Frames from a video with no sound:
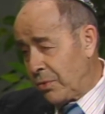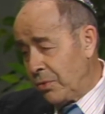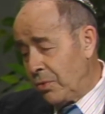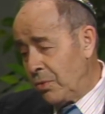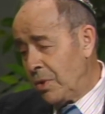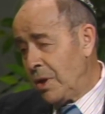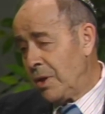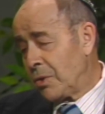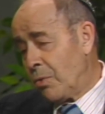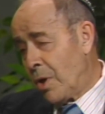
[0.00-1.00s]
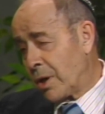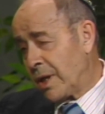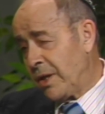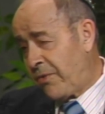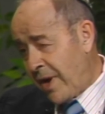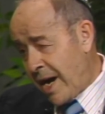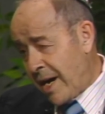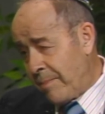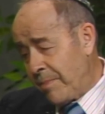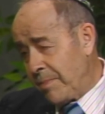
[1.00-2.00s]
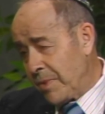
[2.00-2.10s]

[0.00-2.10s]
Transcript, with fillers: to to work on the farm.